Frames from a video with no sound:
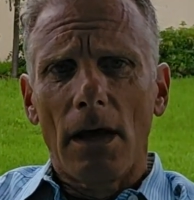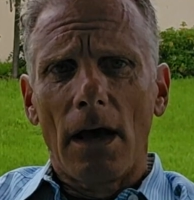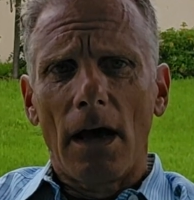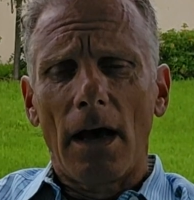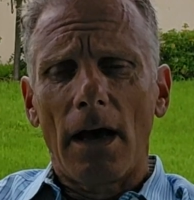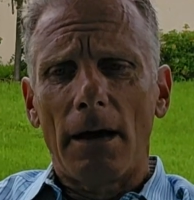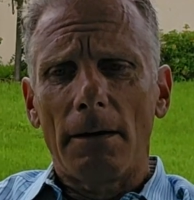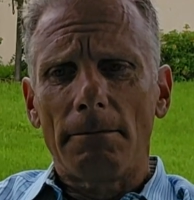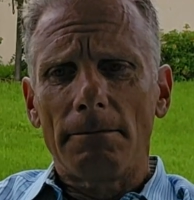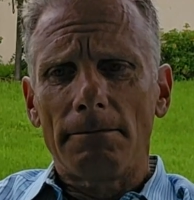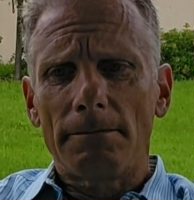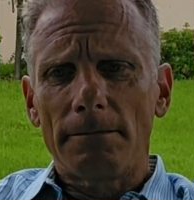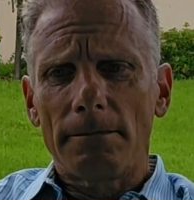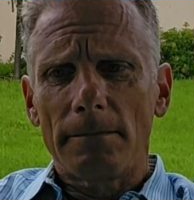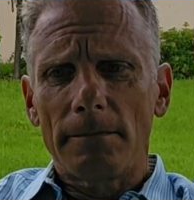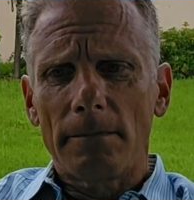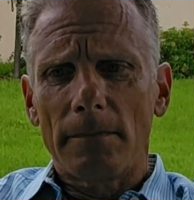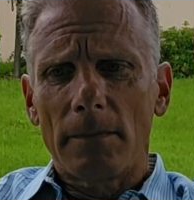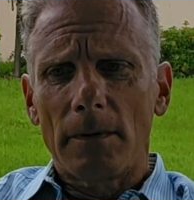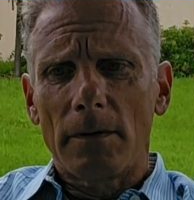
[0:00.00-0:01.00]

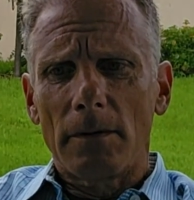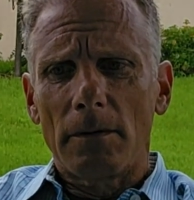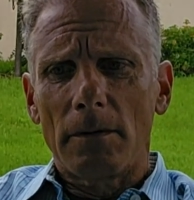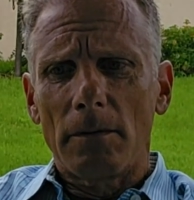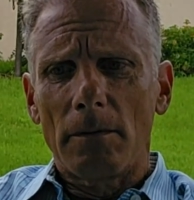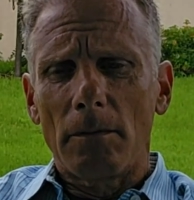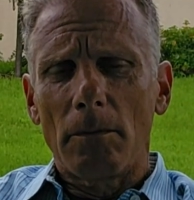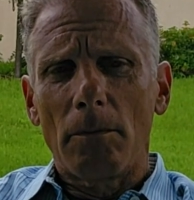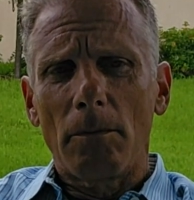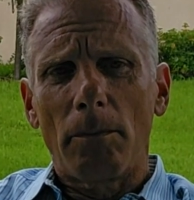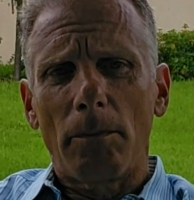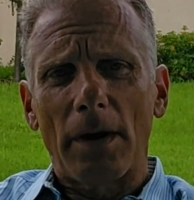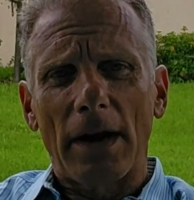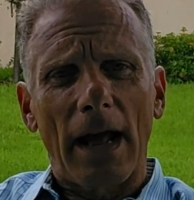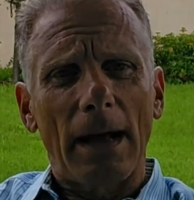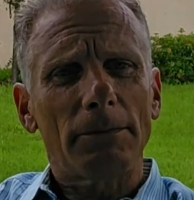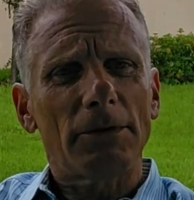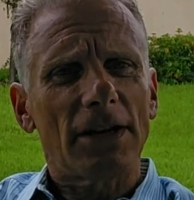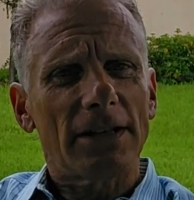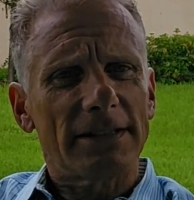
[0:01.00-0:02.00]
But
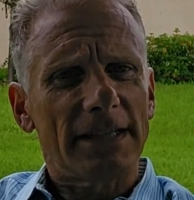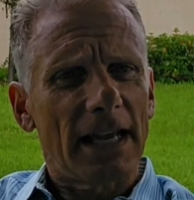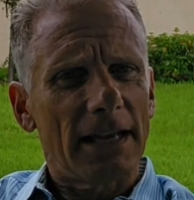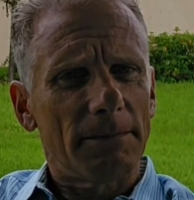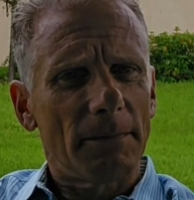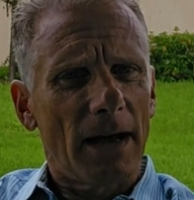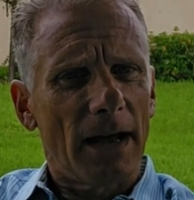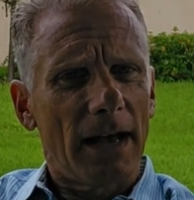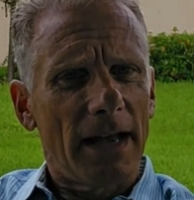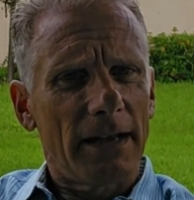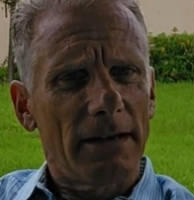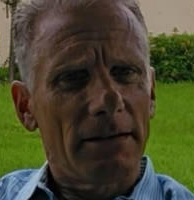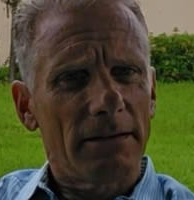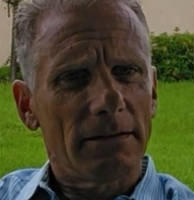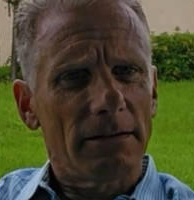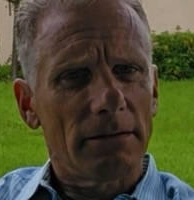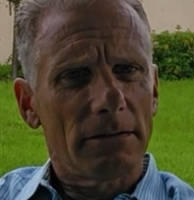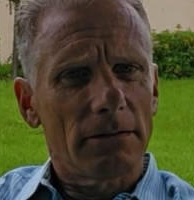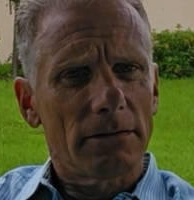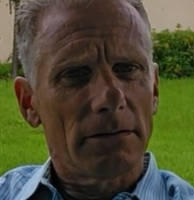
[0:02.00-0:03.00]
I'm going to take my
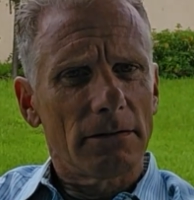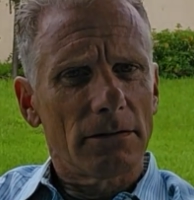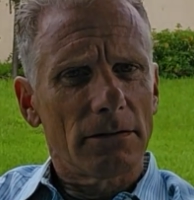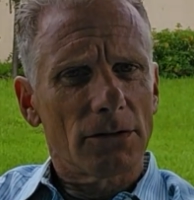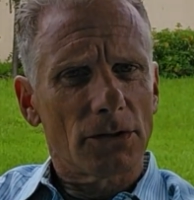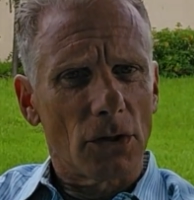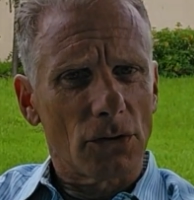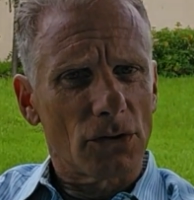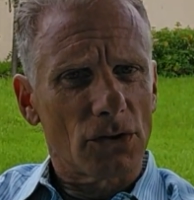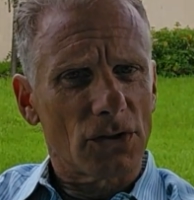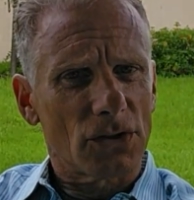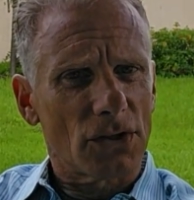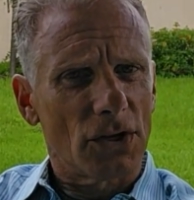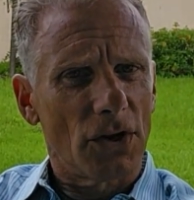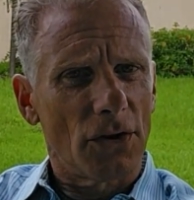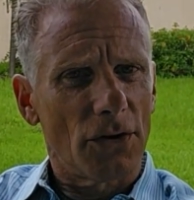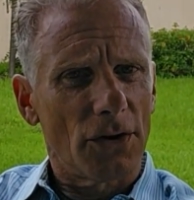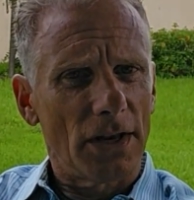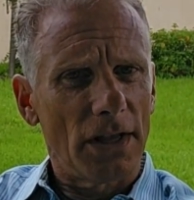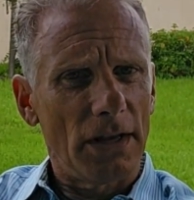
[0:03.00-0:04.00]
Social
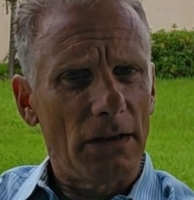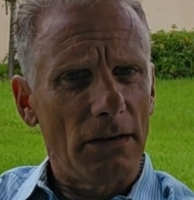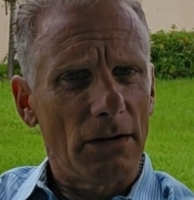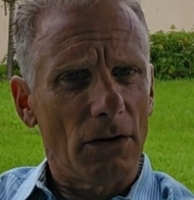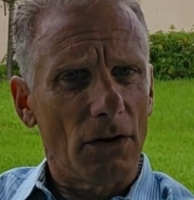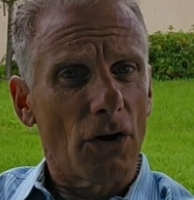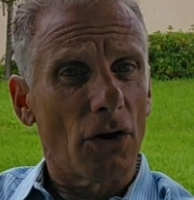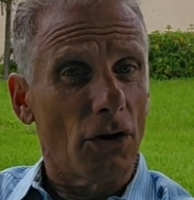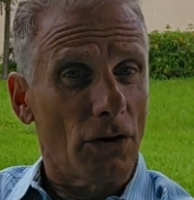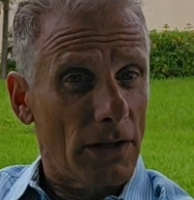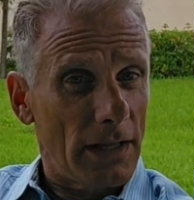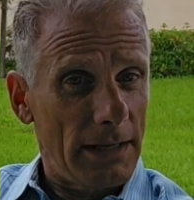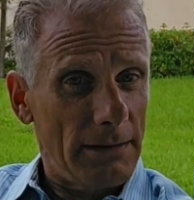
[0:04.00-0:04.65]
Security early.